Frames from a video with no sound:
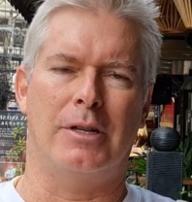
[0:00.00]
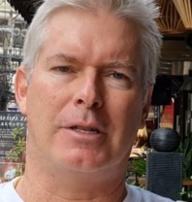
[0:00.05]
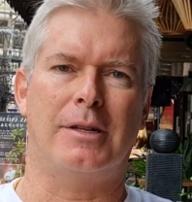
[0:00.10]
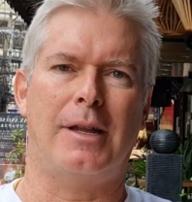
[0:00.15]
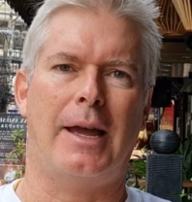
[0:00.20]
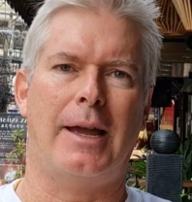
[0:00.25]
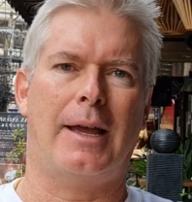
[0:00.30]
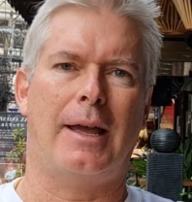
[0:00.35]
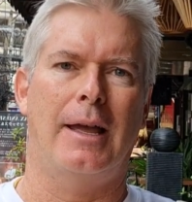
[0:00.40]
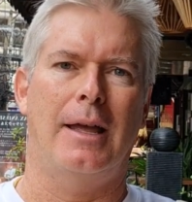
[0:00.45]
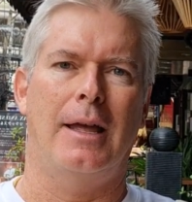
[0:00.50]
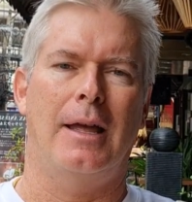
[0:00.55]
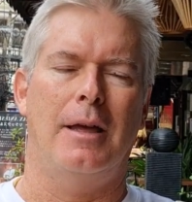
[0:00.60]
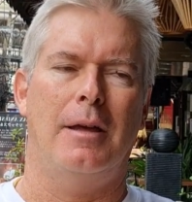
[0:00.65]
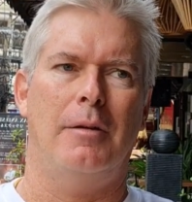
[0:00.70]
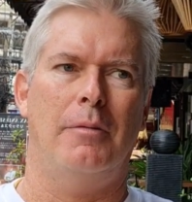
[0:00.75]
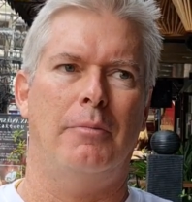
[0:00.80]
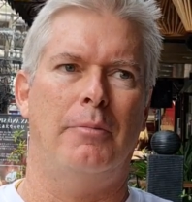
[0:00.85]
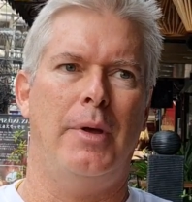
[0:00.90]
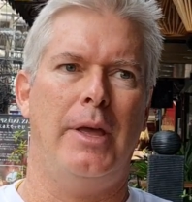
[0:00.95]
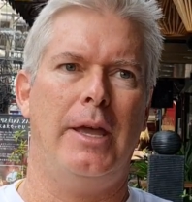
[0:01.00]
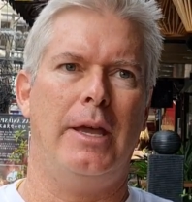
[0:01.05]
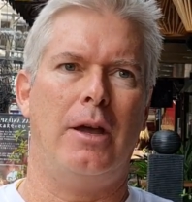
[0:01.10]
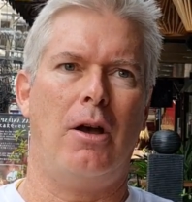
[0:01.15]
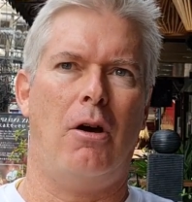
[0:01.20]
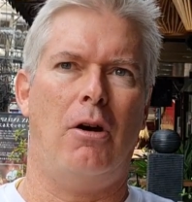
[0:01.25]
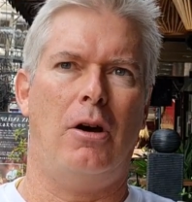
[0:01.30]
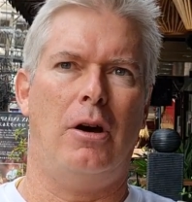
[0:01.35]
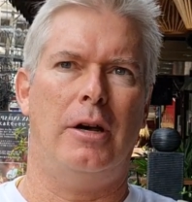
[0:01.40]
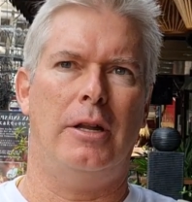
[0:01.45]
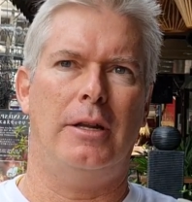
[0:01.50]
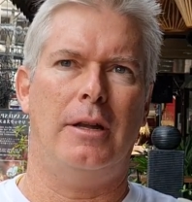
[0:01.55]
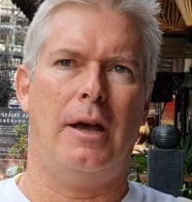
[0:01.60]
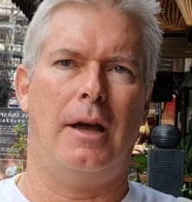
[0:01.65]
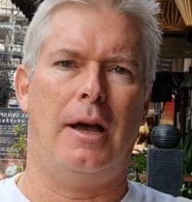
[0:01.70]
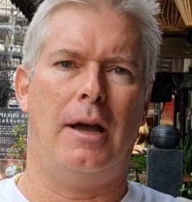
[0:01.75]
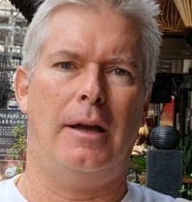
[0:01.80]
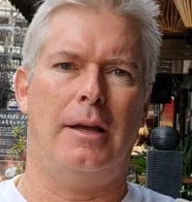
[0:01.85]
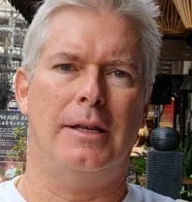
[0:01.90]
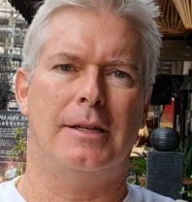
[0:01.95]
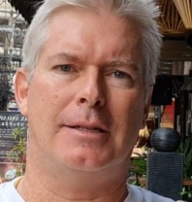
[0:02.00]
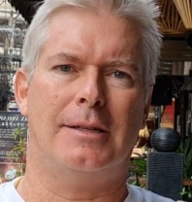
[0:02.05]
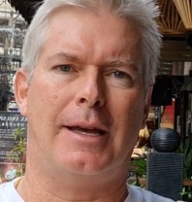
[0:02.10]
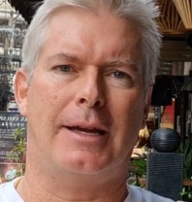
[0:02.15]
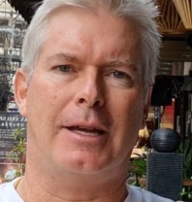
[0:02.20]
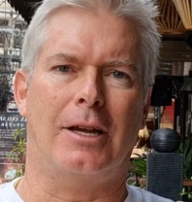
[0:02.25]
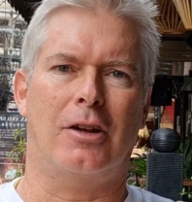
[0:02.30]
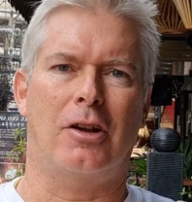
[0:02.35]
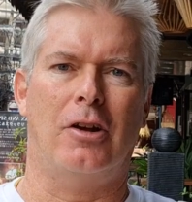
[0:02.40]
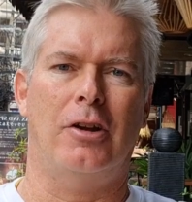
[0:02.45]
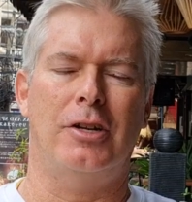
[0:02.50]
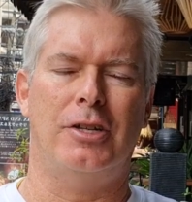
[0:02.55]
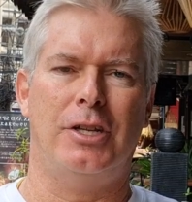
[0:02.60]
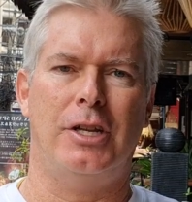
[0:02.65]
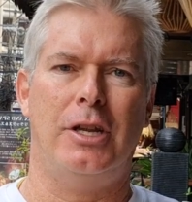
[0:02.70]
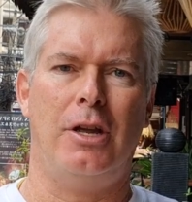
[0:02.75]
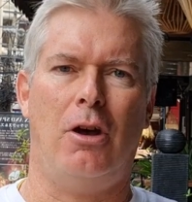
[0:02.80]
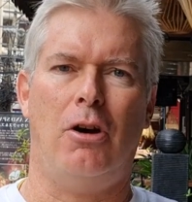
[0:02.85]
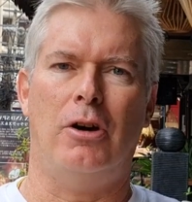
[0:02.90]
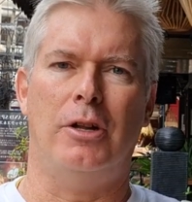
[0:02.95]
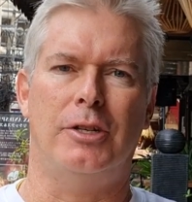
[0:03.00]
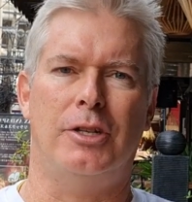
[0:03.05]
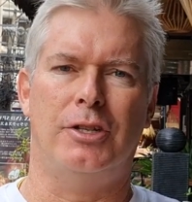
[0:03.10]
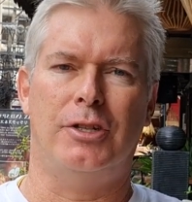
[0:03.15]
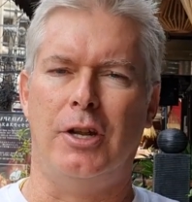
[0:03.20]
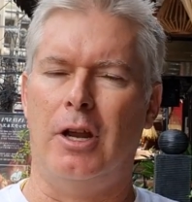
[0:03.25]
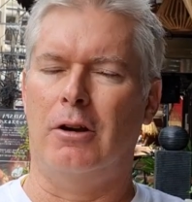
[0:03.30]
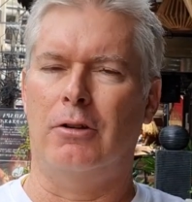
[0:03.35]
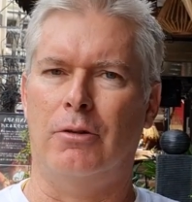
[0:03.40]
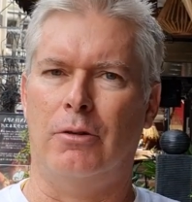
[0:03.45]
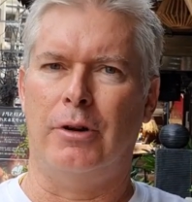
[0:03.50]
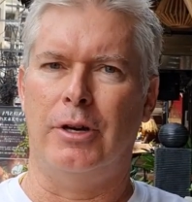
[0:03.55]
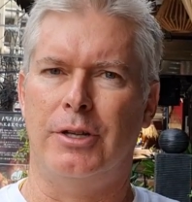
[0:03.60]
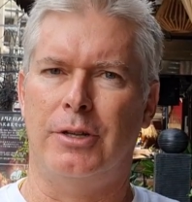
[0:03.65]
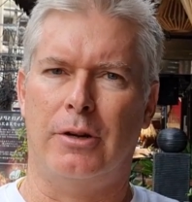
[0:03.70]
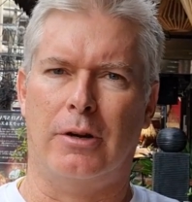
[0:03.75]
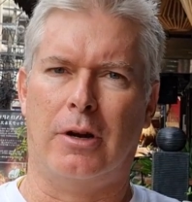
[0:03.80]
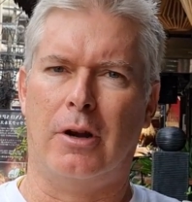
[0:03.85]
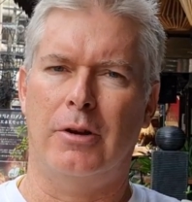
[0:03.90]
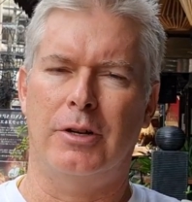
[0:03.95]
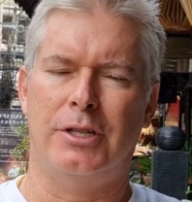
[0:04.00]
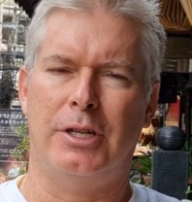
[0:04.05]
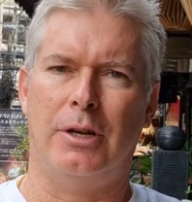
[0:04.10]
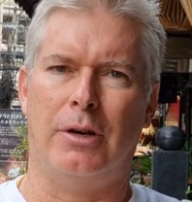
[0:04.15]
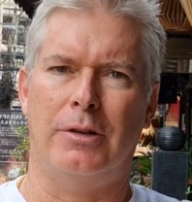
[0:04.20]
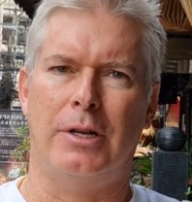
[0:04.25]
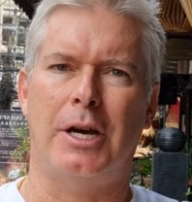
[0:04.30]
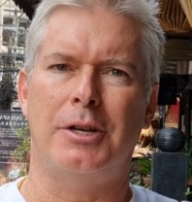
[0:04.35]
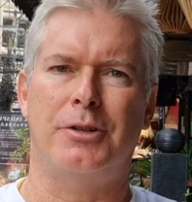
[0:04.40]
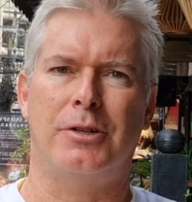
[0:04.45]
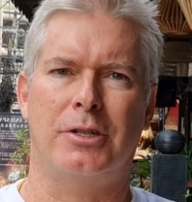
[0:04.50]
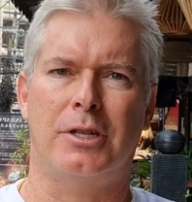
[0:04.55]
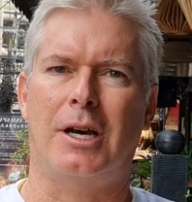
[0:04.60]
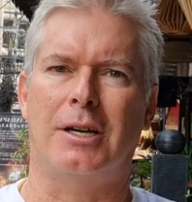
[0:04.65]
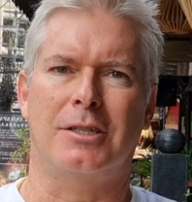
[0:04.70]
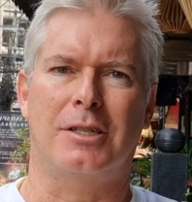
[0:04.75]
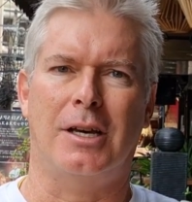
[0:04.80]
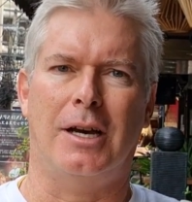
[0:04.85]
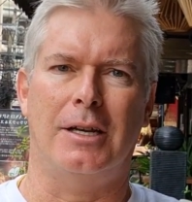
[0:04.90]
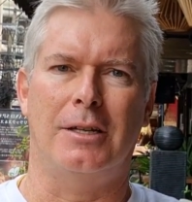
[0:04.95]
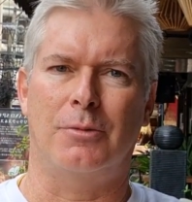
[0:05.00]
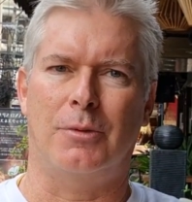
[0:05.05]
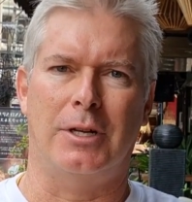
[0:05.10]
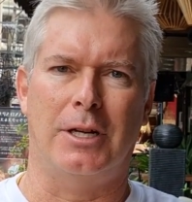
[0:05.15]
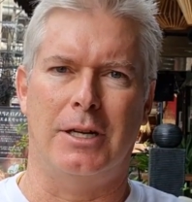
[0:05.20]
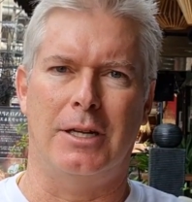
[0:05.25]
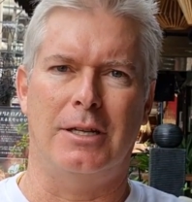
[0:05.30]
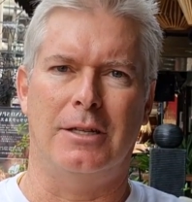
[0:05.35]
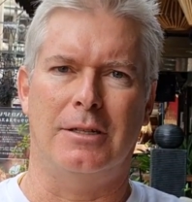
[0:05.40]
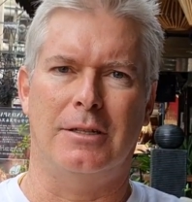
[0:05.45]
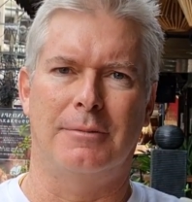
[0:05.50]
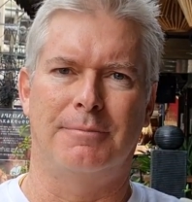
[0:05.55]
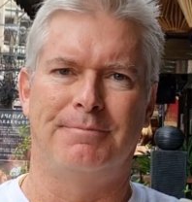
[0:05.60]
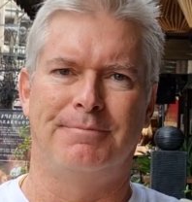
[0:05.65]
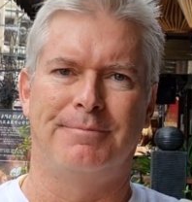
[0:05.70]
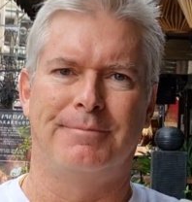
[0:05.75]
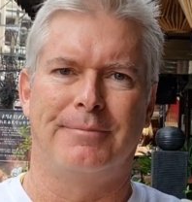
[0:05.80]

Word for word: It's like being on, it's like a currency on steroids or a currency on nitrous oxide is what it is.